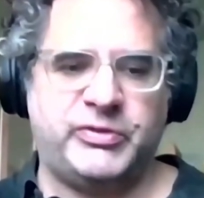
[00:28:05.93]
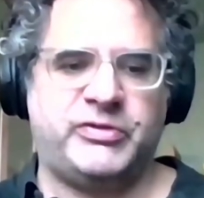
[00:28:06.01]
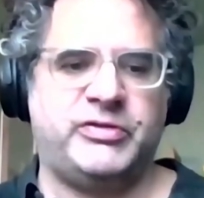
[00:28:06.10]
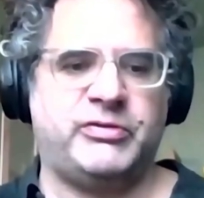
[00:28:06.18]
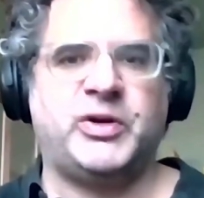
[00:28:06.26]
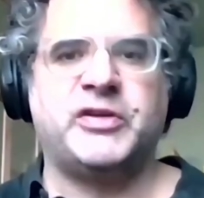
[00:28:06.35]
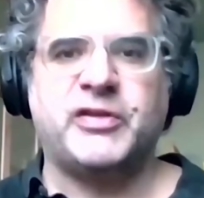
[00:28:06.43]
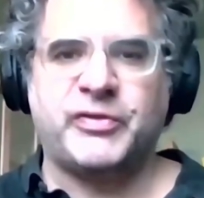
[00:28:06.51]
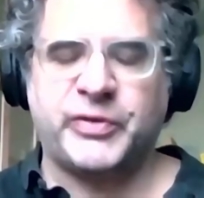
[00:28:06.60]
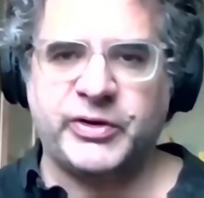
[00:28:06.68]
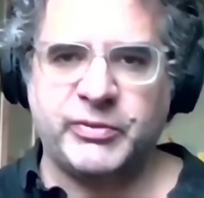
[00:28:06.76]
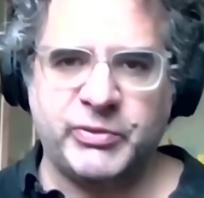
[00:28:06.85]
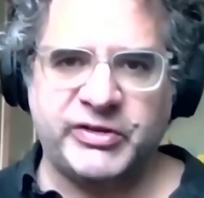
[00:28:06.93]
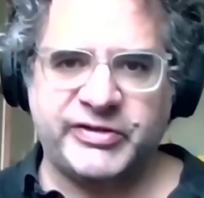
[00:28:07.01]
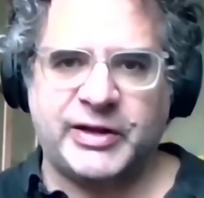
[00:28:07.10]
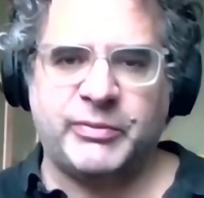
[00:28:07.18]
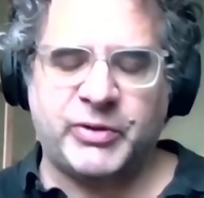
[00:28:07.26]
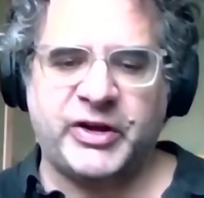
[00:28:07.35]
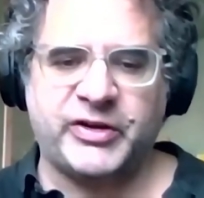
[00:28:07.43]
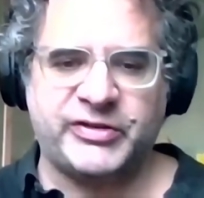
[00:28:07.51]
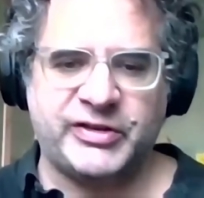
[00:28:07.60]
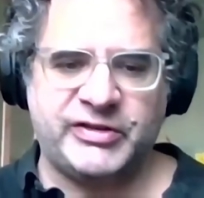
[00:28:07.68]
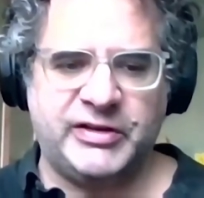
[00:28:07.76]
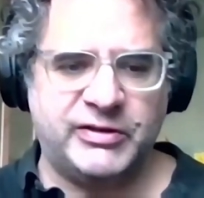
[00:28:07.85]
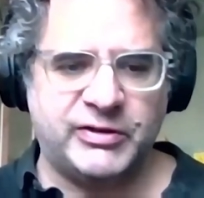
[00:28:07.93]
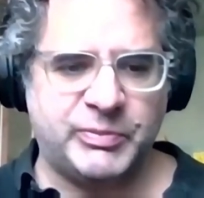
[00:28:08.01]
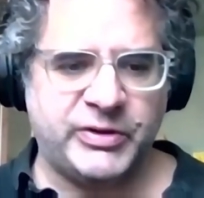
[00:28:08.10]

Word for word: which is wonderful, and we celebrate our successes.